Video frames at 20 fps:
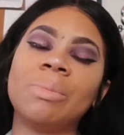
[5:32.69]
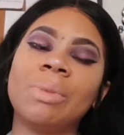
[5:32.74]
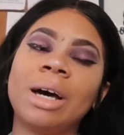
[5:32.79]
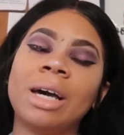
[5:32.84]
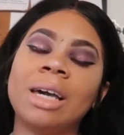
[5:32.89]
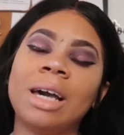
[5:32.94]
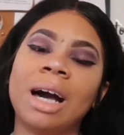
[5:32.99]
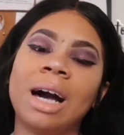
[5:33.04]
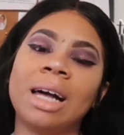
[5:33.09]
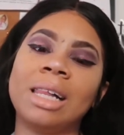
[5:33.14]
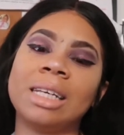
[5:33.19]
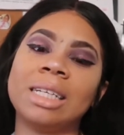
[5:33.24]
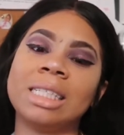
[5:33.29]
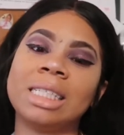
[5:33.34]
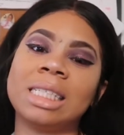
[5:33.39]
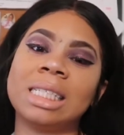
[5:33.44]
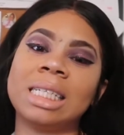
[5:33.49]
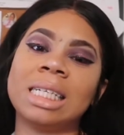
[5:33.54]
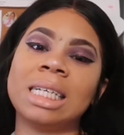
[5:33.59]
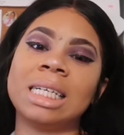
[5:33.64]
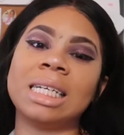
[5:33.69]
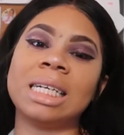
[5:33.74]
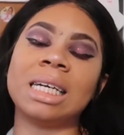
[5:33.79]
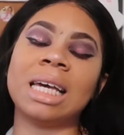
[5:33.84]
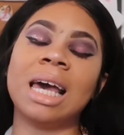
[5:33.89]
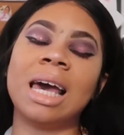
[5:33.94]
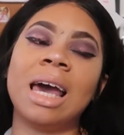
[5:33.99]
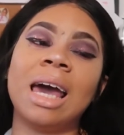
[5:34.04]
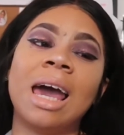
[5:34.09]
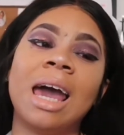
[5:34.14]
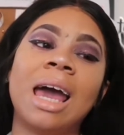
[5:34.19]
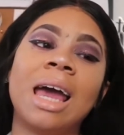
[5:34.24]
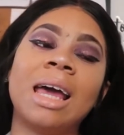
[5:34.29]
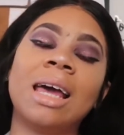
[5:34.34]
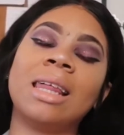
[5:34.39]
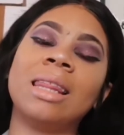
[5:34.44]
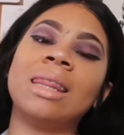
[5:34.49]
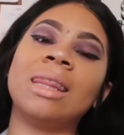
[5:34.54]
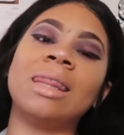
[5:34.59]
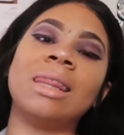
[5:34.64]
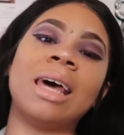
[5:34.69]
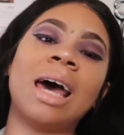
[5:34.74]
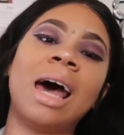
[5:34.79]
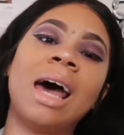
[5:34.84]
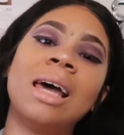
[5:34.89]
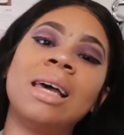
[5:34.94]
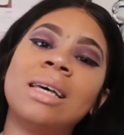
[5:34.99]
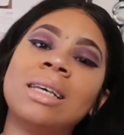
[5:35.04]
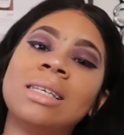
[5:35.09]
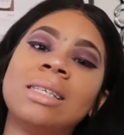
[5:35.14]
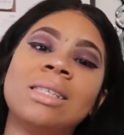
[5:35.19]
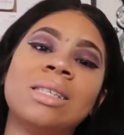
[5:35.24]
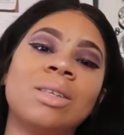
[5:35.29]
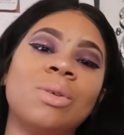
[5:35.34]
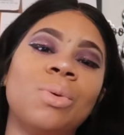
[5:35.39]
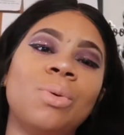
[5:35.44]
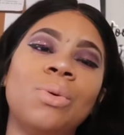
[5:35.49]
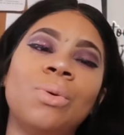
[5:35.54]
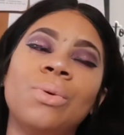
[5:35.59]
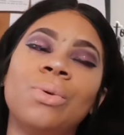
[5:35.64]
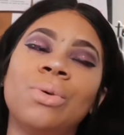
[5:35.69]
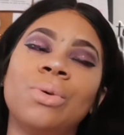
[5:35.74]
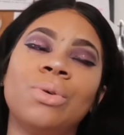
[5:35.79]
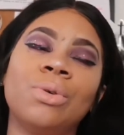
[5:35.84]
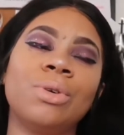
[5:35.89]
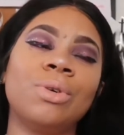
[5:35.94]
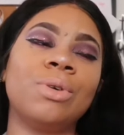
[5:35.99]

biology and that is whew,